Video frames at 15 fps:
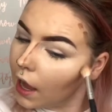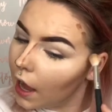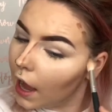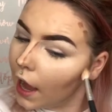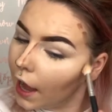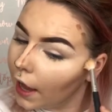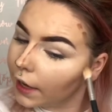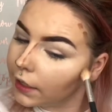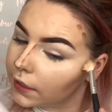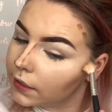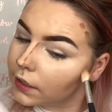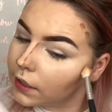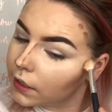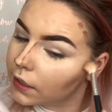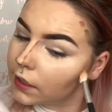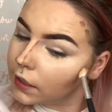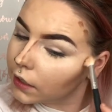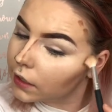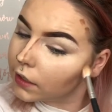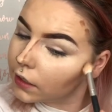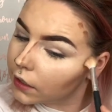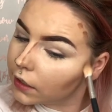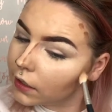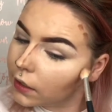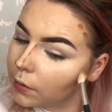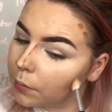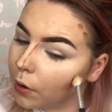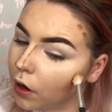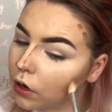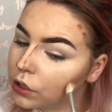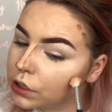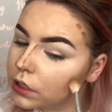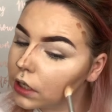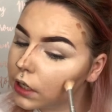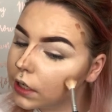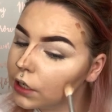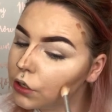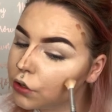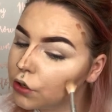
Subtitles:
I personally